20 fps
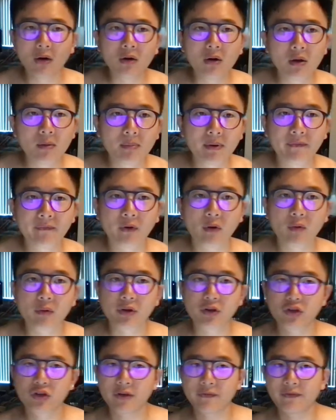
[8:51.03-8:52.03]
before we
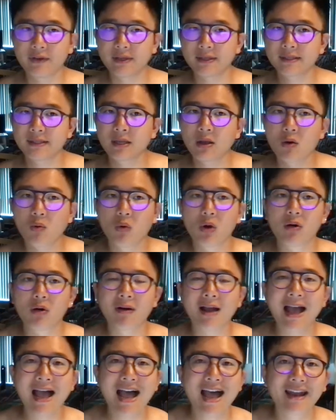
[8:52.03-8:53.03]
shift this, we'll
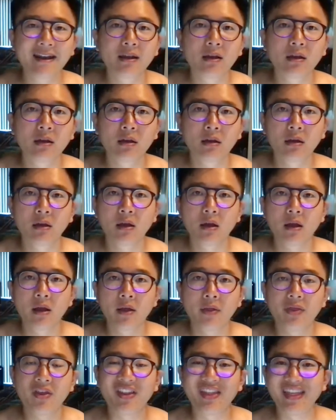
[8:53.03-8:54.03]
add
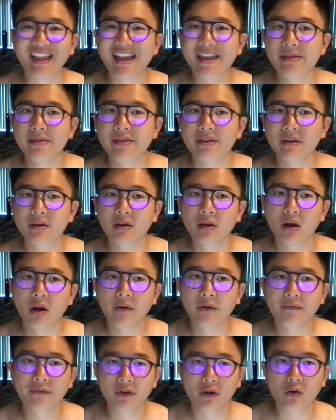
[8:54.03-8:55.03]
the length
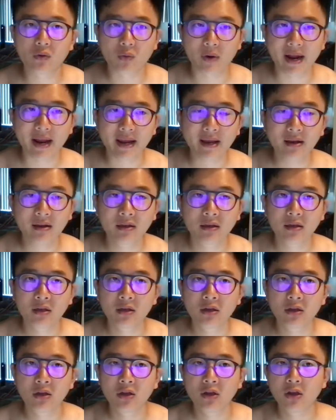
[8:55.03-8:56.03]
of the array
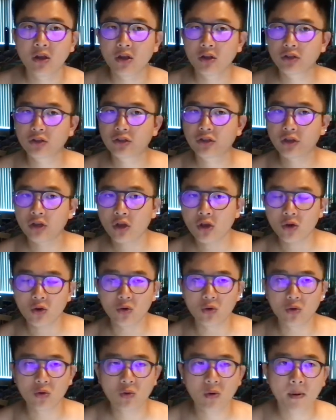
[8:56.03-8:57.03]

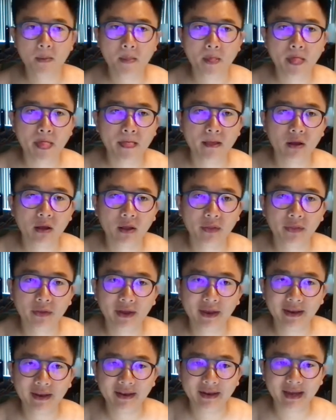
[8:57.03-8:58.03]
to the
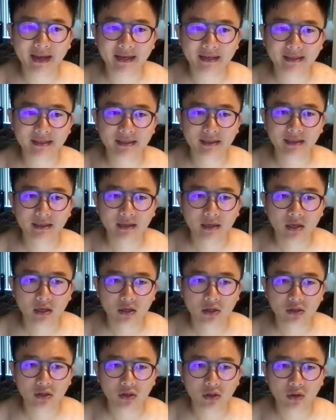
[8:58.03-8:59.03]
index.
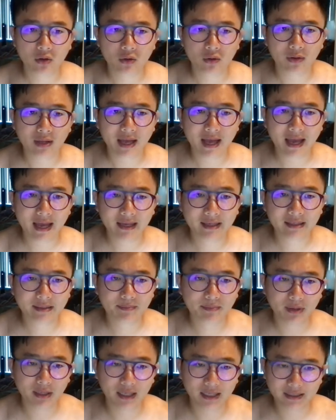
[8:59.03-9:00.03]
So x
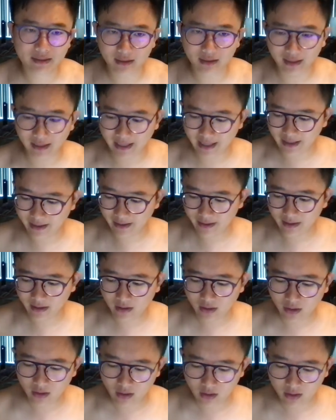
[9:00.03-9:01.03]
plus the length,
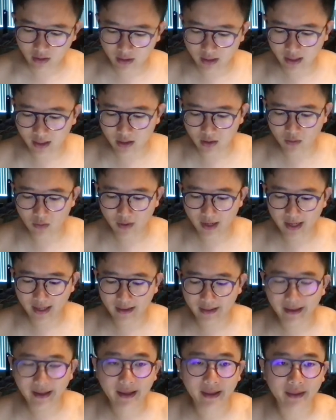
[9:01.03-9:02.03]
the array
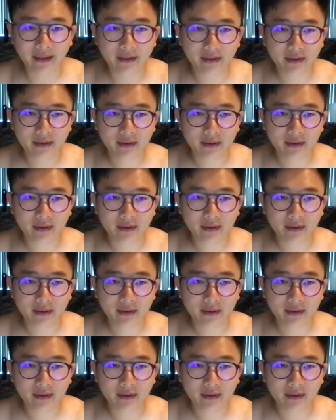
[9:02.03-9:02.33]
length,